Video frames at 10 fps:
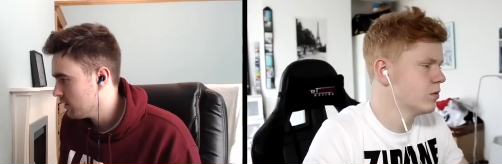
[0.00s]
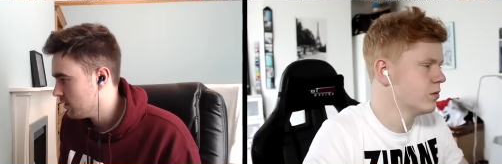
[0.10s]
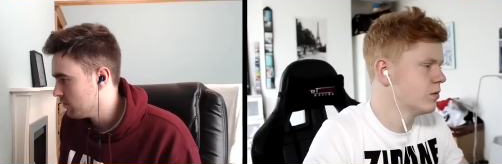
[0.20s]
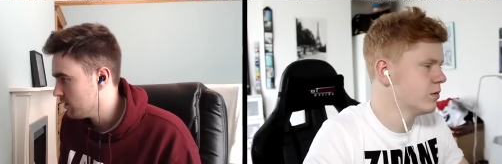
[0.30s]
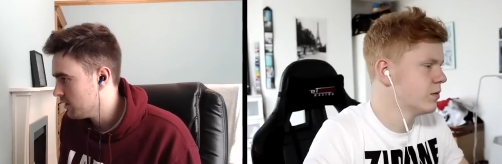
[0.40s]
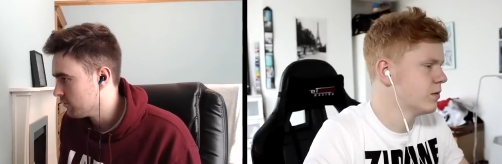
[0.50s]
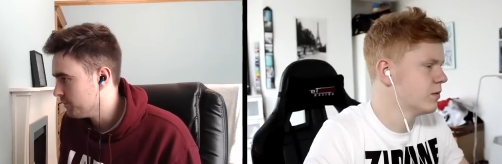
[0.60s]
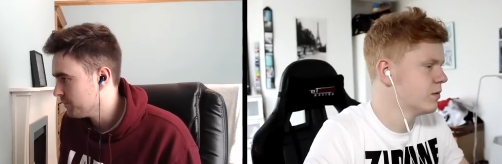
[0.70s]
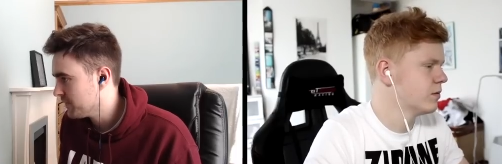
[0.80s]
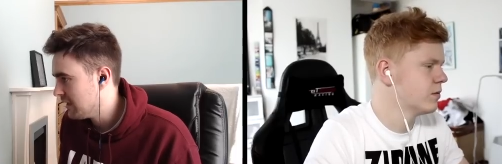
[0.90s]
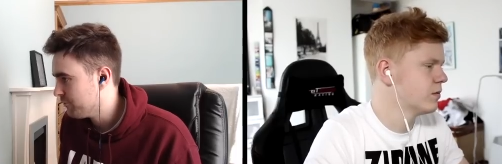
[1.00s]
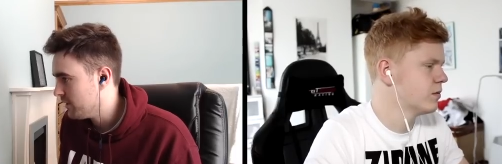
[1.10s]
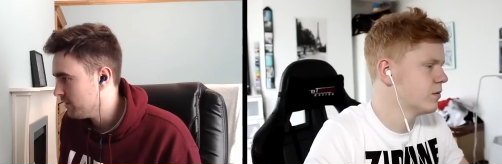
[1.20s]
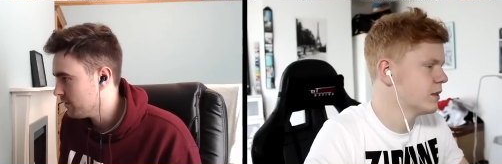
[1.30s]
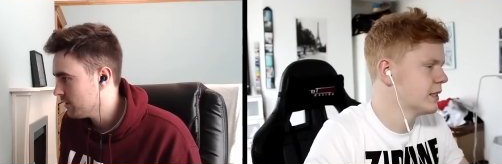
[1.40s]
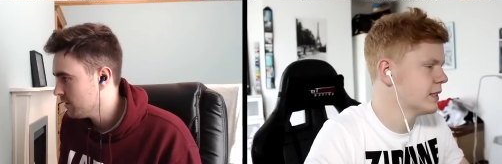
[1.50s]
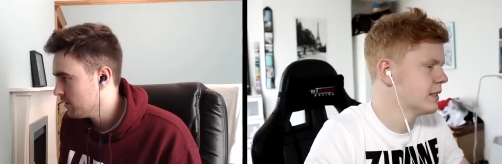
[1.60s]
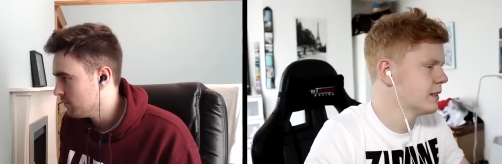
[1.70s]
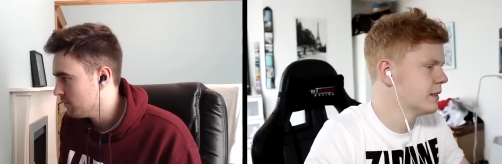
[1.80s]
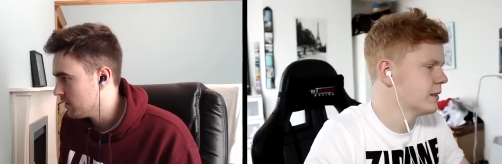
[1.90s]
Speaker 1: Oh, there's one. Left mid.
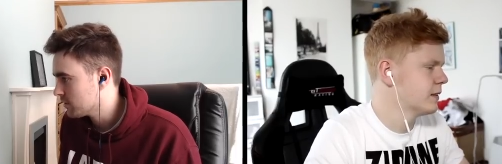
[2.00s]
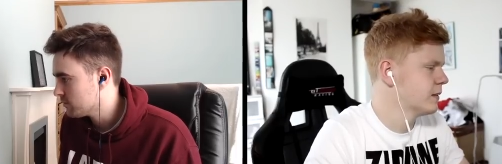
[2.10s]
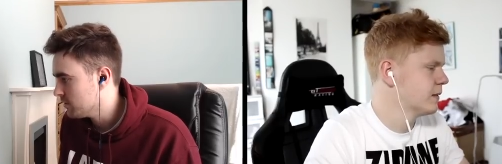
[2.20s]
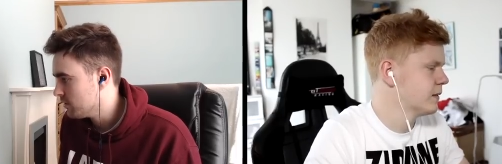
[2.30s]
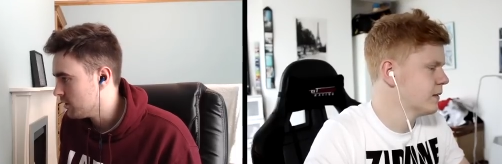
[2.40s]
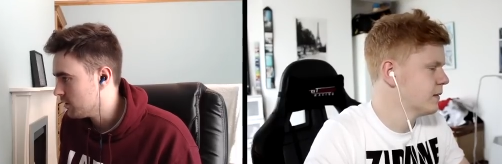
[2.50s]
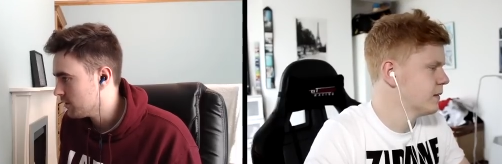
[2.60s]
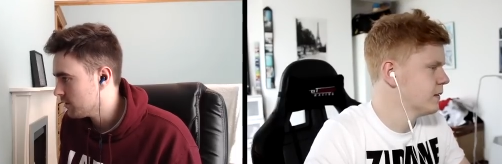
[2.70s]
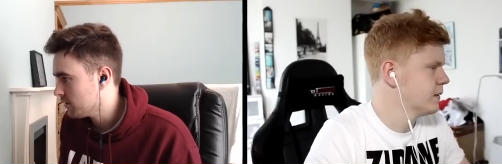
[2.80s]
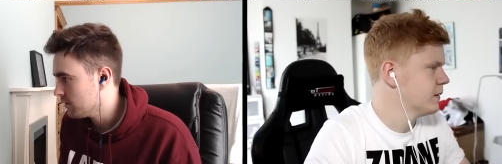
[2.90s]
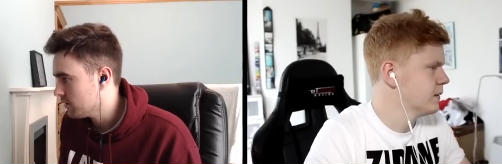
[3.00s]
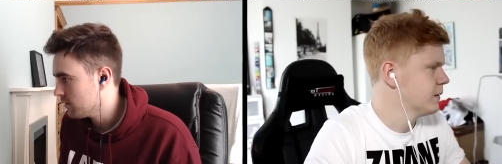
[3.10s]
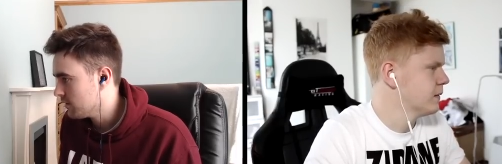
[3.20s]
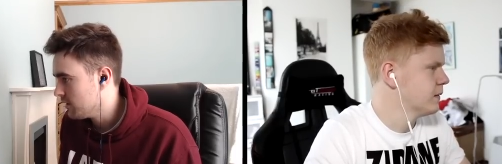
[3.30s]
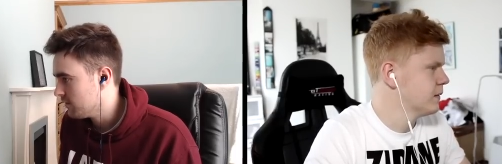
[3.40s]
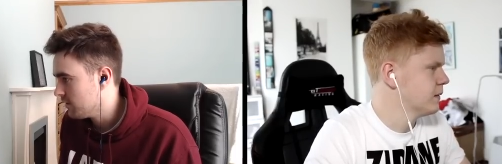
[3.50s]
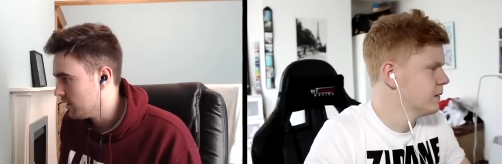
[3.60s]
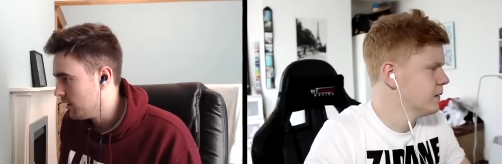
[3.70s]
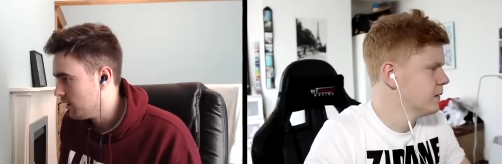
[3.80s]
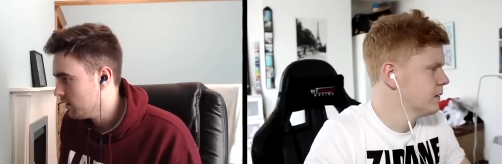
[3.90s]
Marksman. Oh,
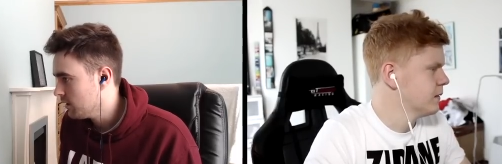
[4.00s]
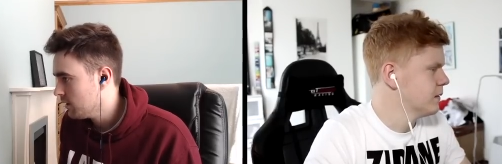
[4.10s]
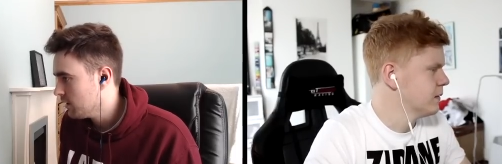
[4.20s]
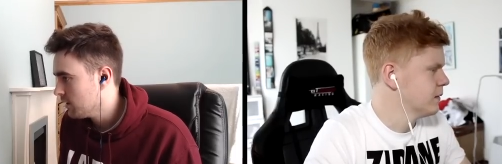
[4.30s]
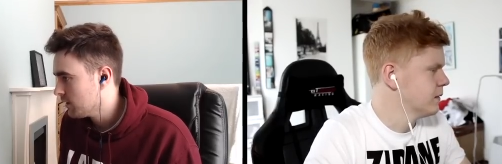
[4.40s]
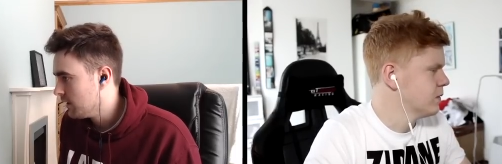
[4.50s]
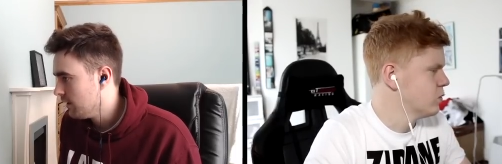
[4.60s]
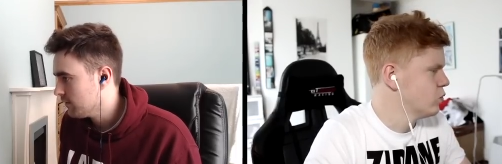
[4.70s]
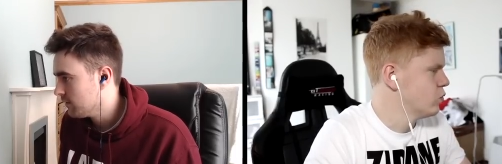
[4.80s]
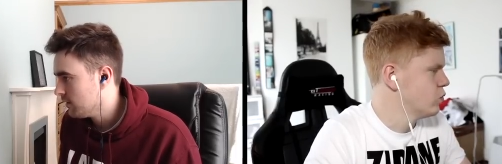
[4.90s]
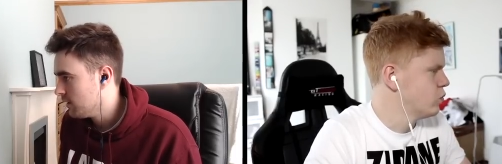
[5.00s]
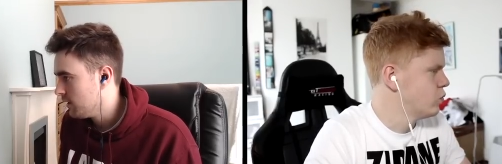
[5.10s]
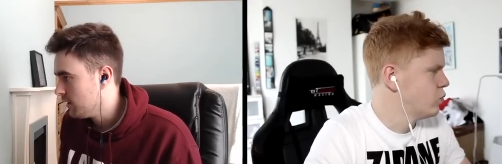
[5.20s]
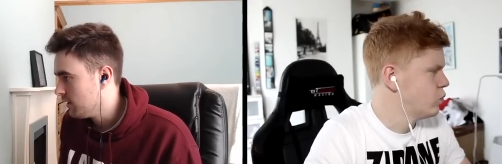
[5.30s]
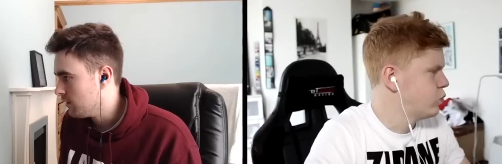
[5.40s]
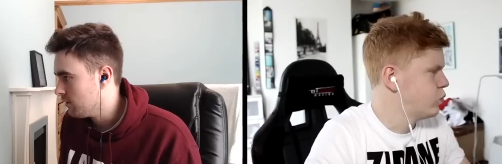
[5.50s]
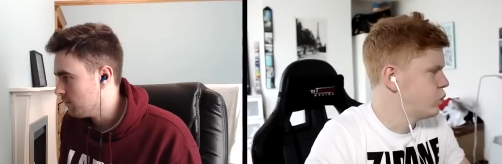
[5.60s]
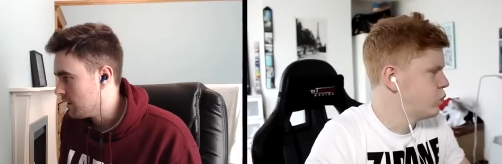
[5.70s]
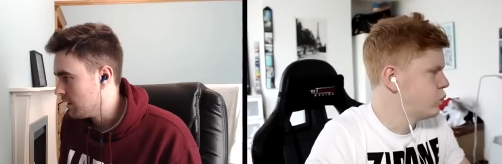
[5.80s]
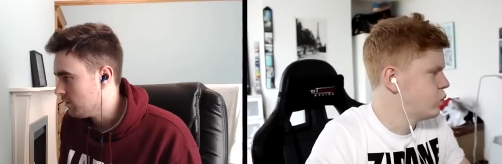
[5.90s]
30k. Get in
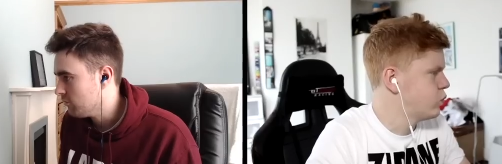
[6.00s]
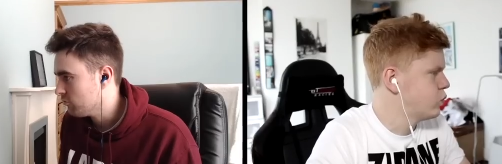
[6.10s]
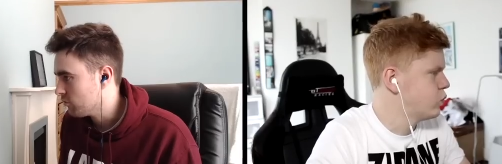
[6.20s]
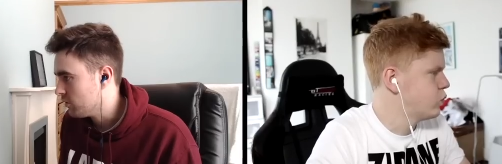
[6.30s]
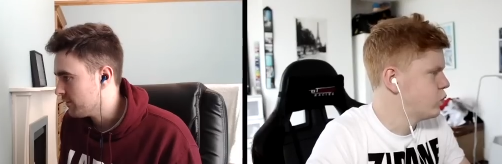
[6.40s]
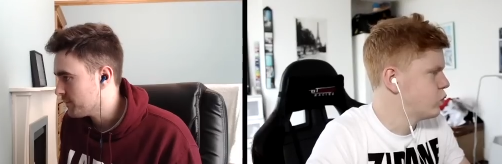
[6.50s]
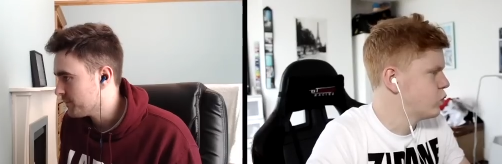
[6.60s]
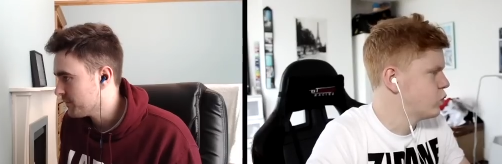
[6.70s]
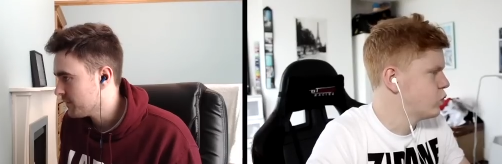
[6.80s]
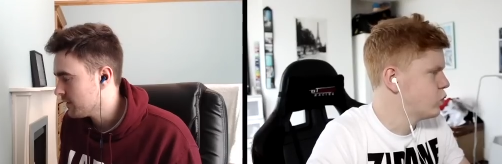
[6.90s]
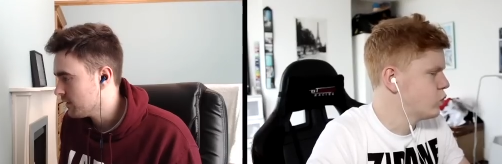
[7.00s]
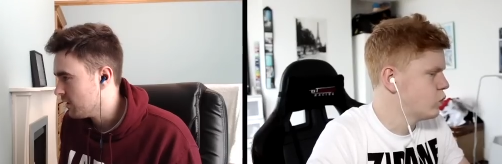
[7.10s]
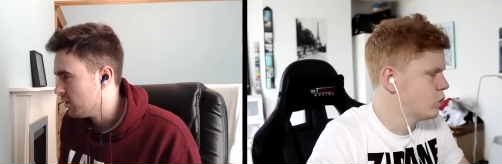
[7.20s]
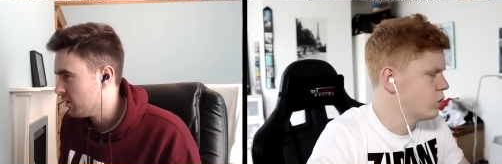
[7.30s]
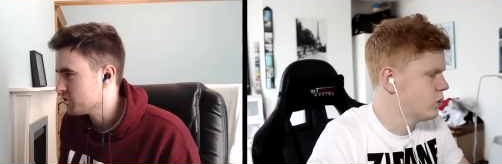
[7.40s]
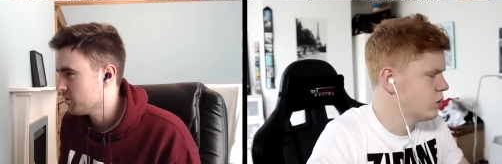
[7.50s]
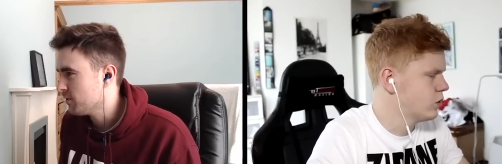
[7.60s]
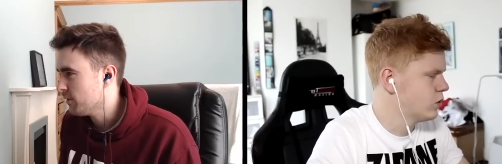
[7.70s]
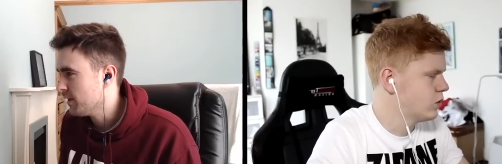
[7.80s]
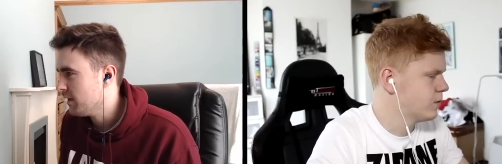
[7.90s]
my squad. Oh, I should have
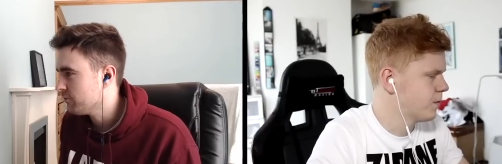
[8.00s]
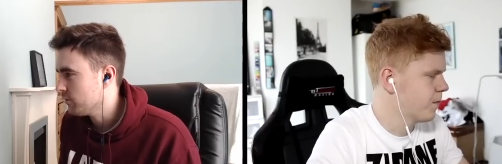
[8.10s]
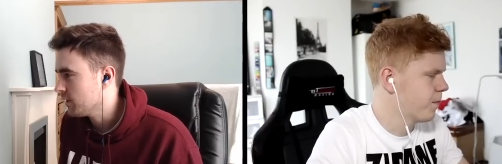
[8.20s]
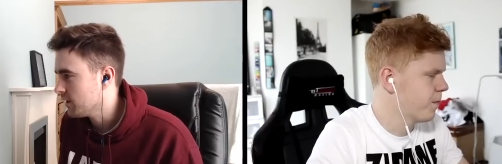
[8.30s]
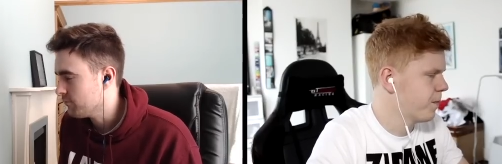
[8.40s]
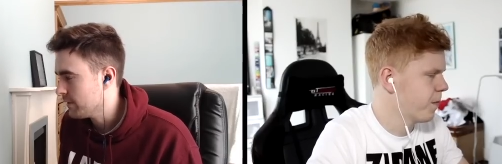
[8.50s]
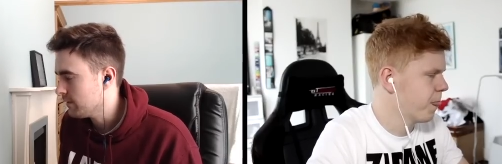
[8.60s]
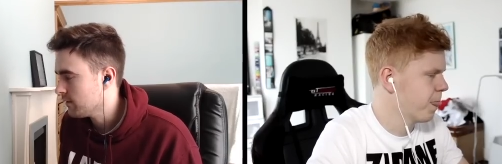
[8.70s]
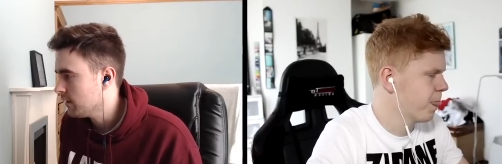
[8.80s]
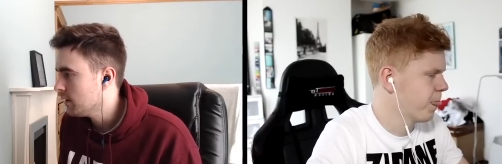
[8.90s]
bought one at left wing. Never mind.